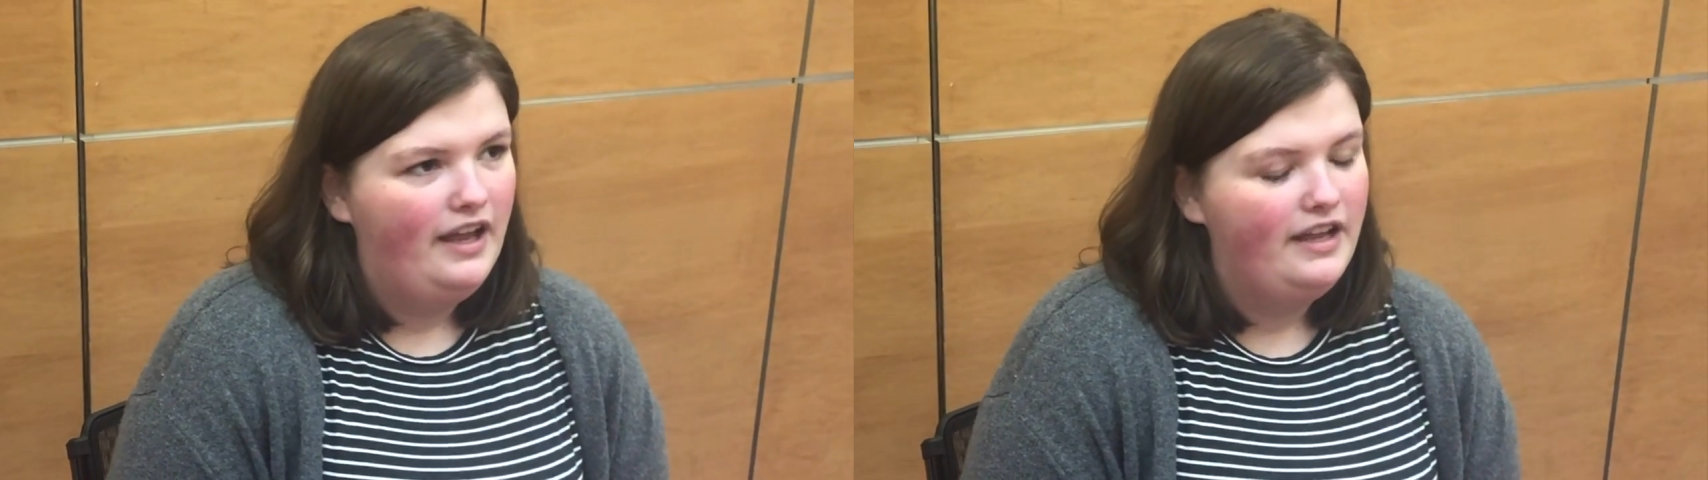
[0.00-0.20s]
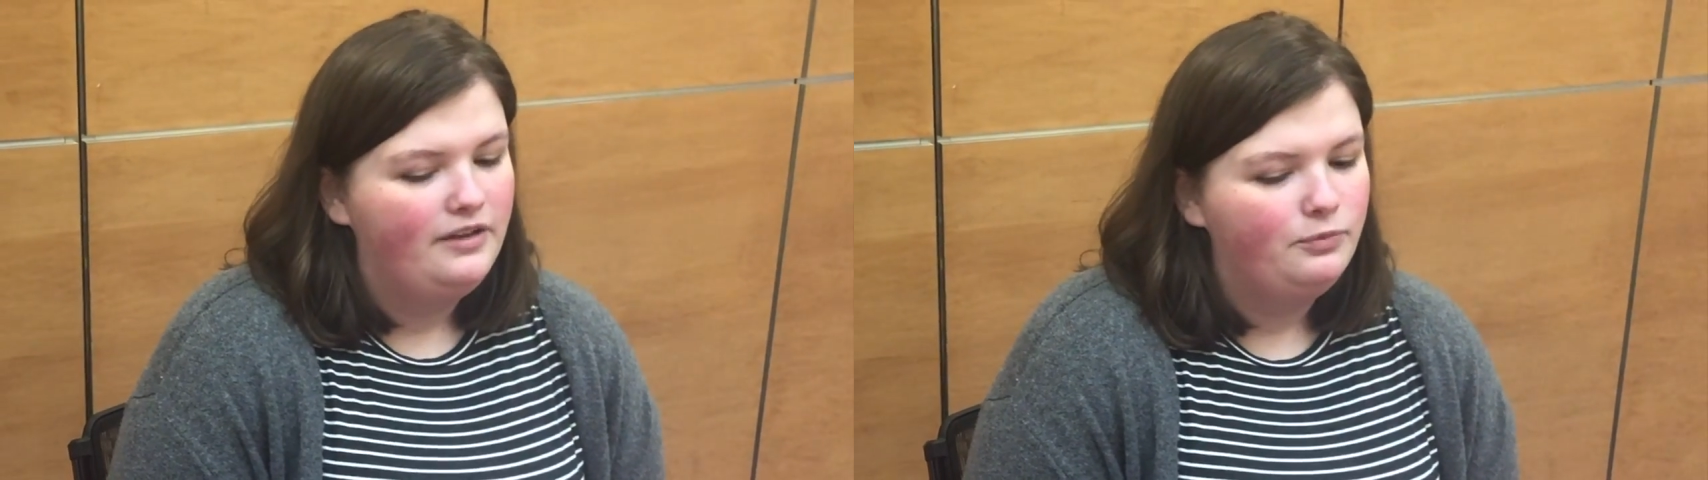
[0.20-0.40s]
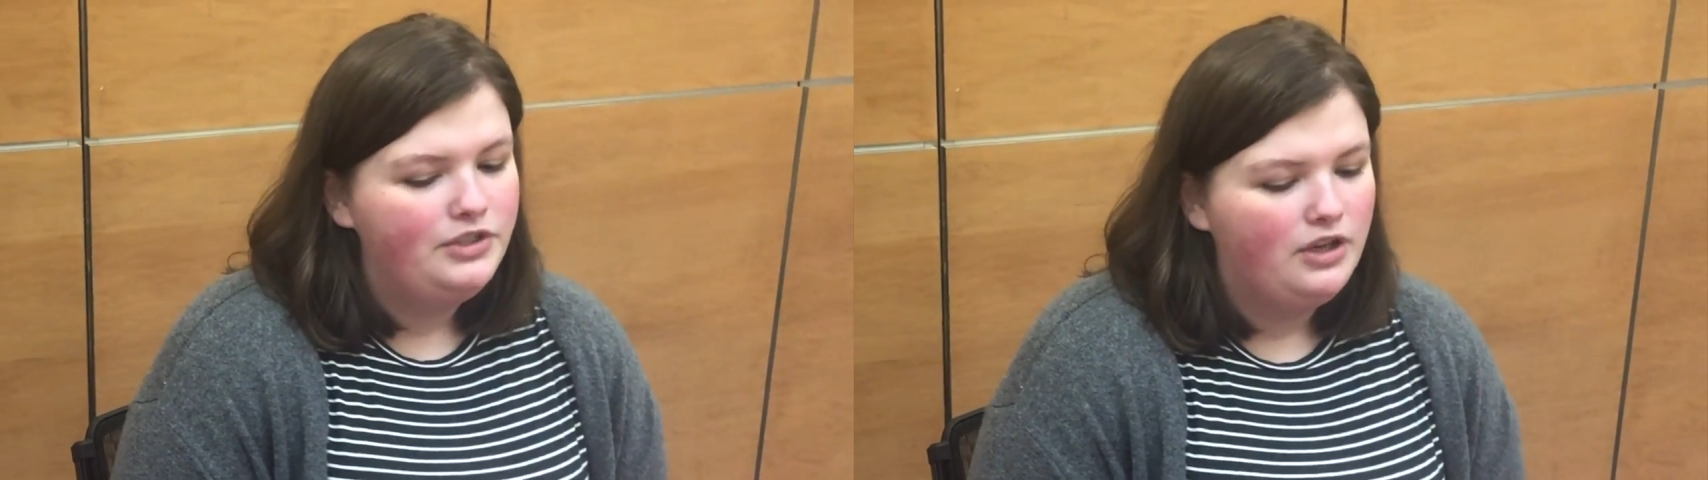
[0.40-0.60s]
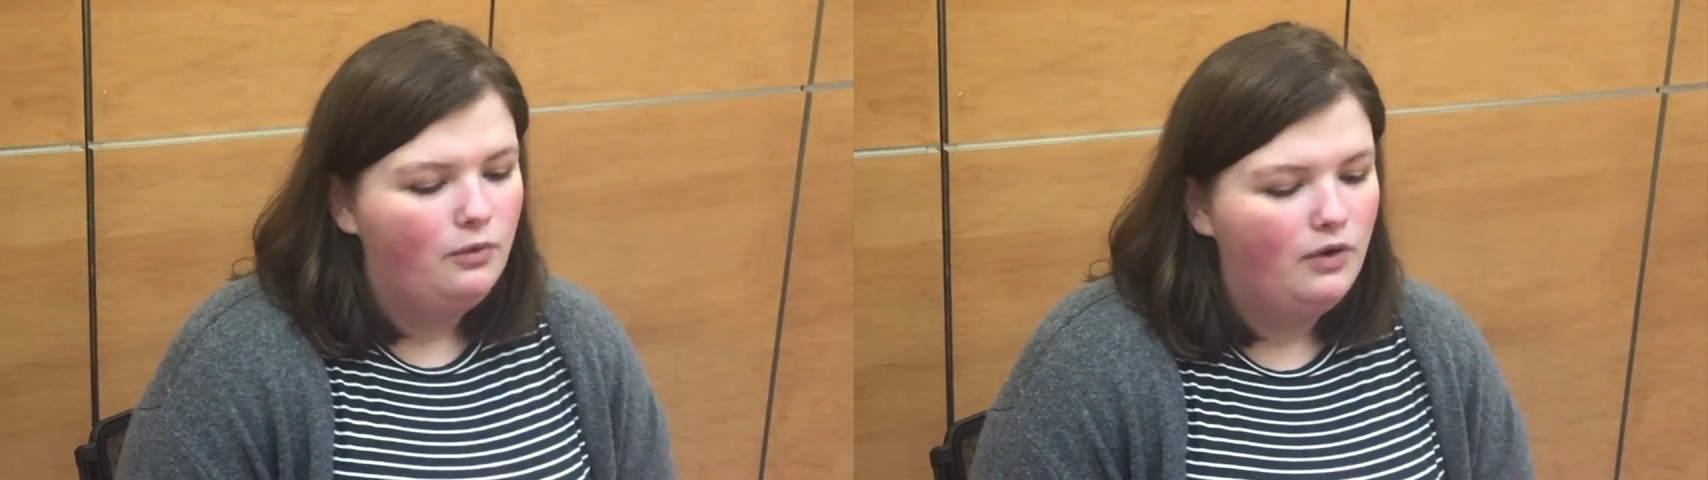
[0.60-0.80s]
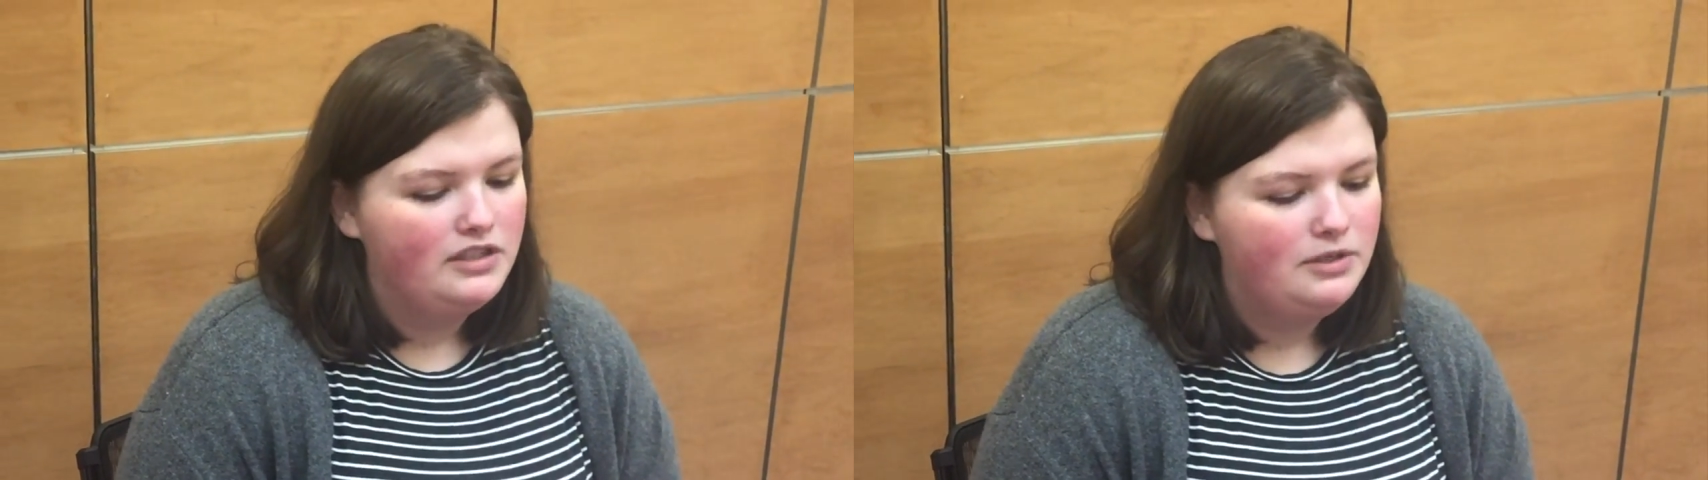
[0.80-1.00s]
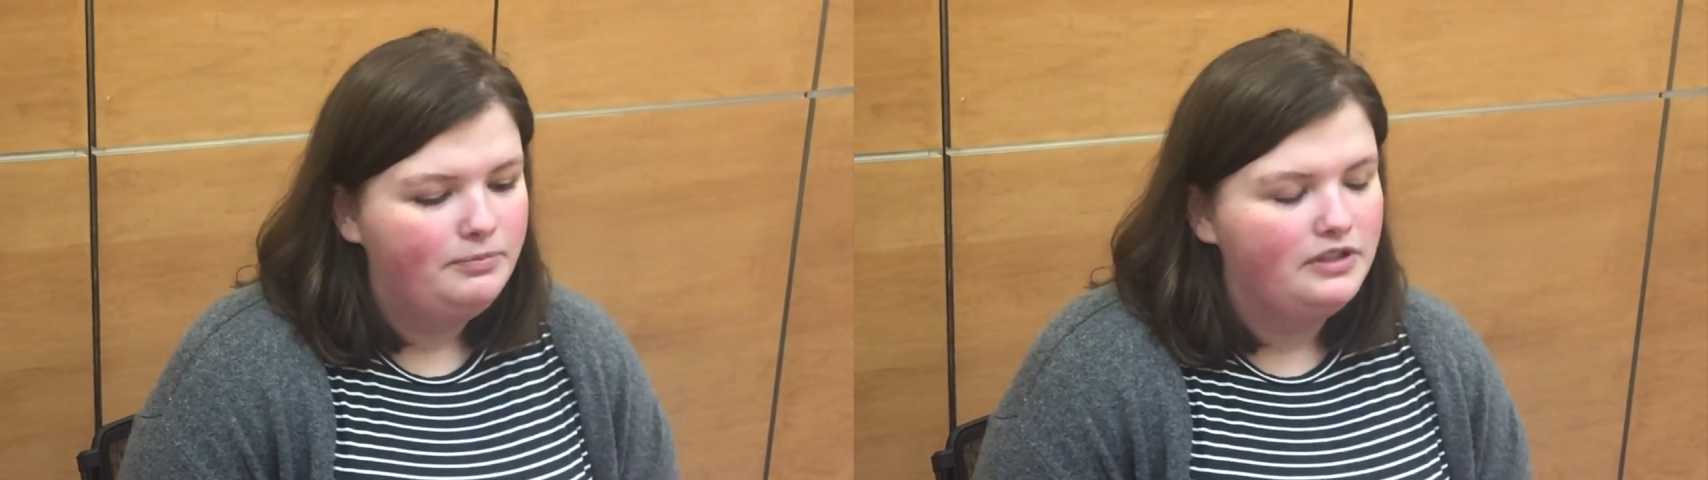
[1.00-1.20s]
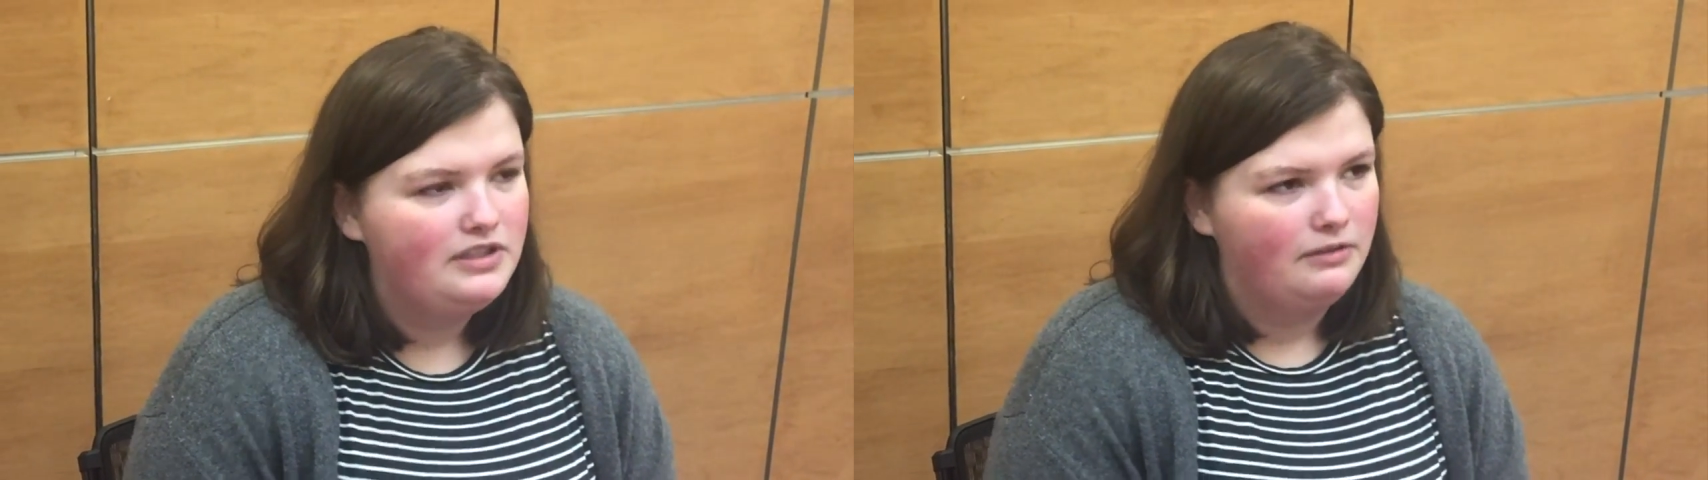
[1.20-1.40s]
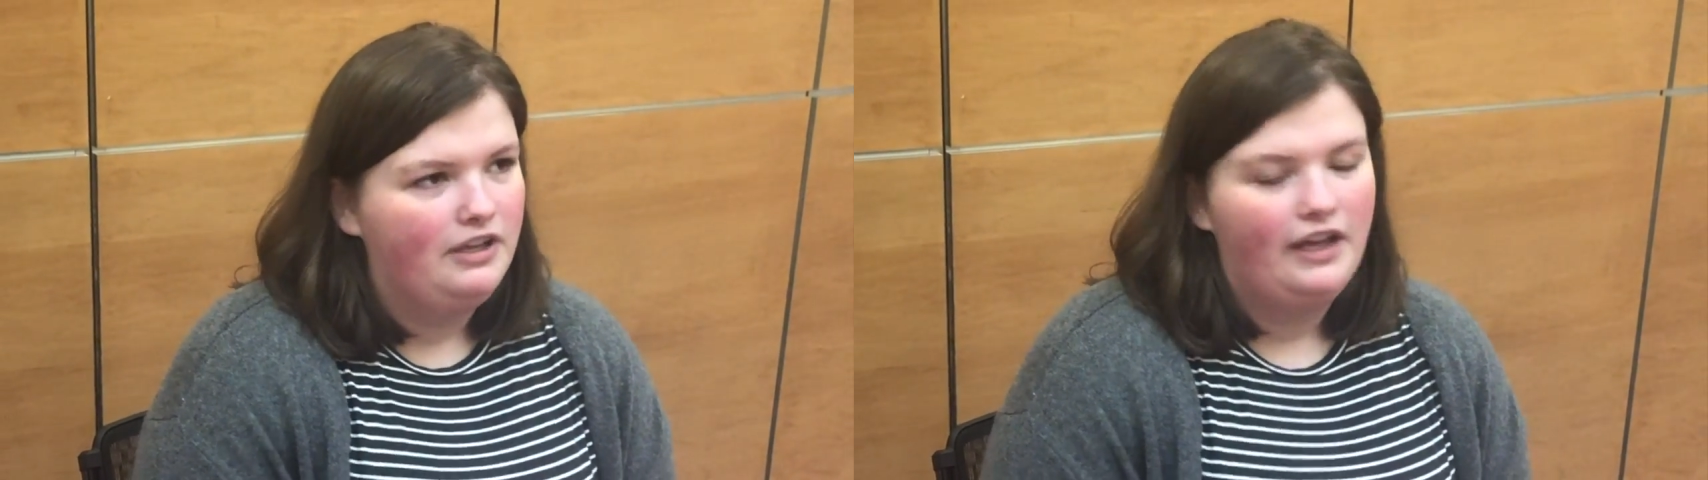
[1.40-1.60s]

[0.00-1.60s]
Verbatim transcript: and we don't want to put something